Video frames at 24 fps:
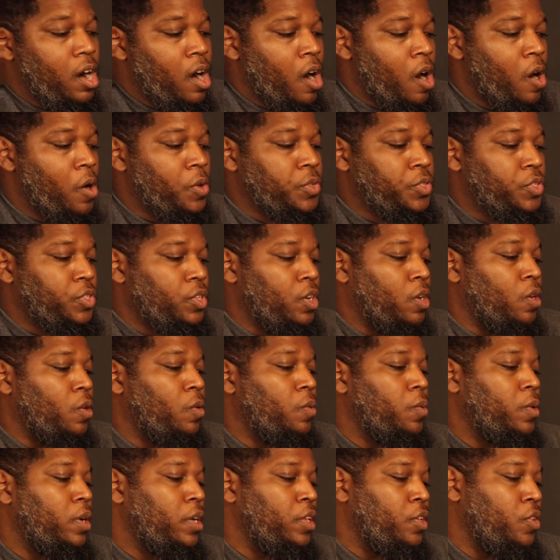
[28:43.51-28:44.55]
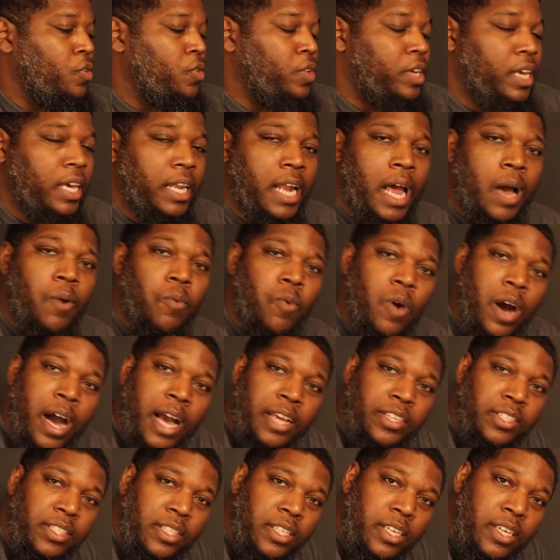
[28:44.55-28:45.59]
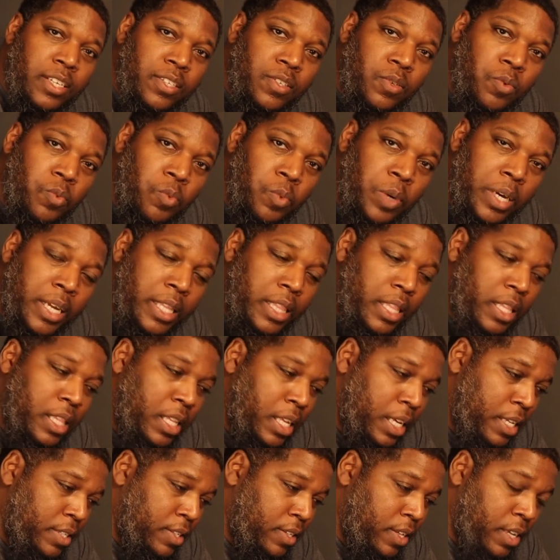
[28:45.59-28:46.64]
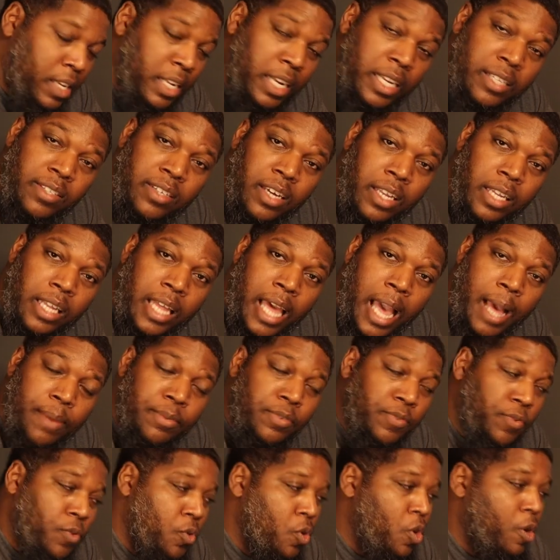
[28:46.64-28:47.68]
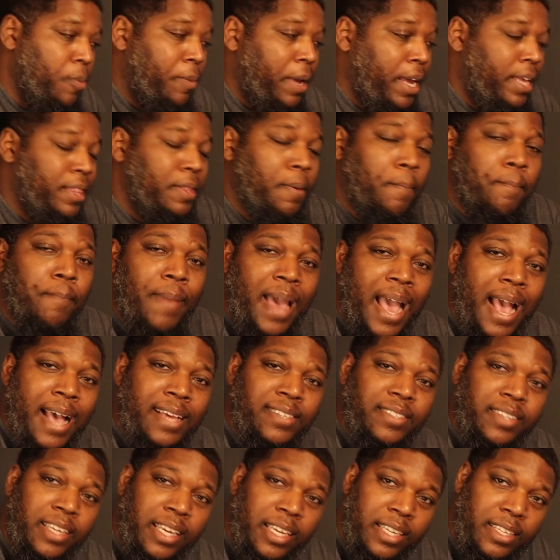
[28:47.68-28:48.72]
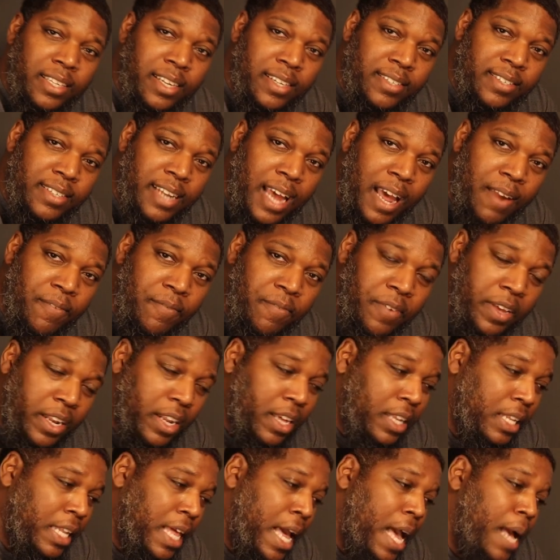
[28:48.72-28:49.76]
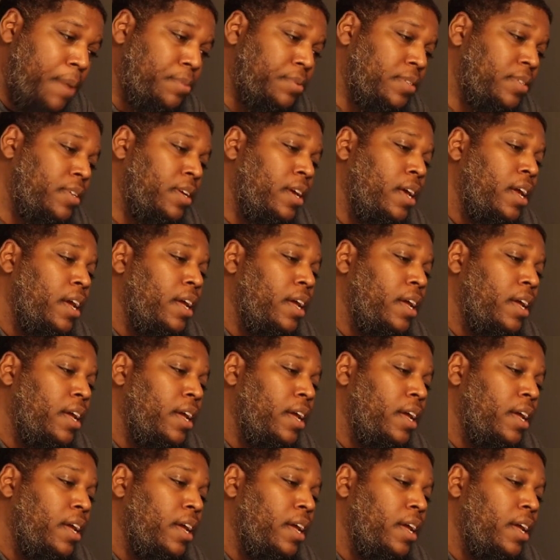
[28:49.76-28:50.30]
Also, you cannot wash this with it's in its collapse form, and the basket does not fit collapse.